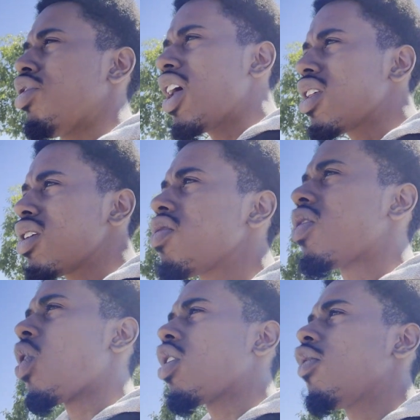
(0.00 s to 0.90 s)
plan is to
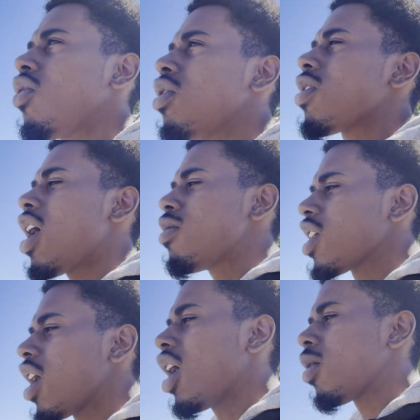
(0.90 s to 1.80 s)
work a full-time
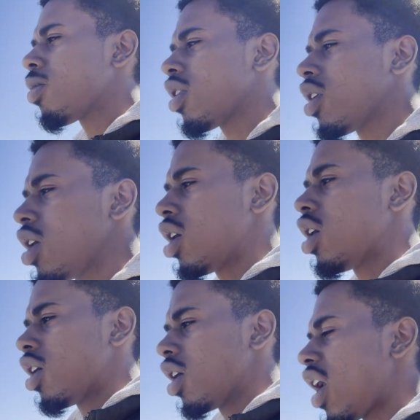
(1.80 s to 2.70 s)
job
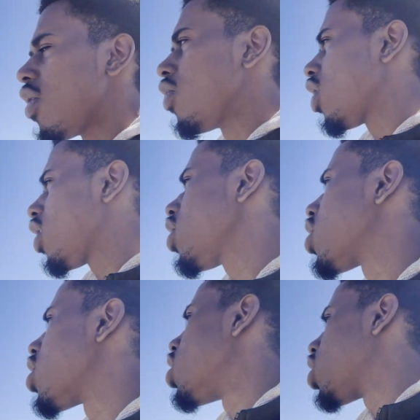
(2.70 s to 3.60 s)
and
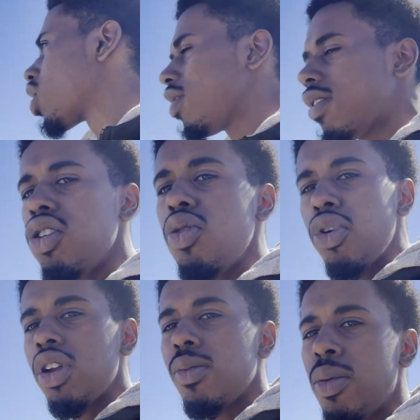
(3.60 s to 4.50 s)
then continue
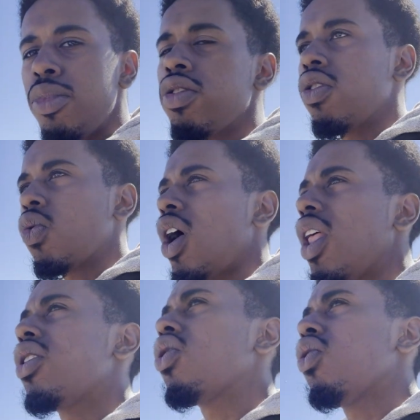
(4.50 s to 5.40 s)
building on my business while
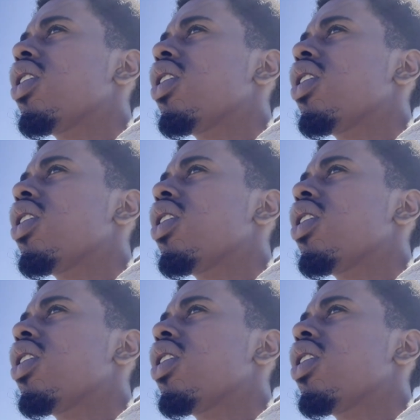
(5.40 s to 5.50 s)
I do it.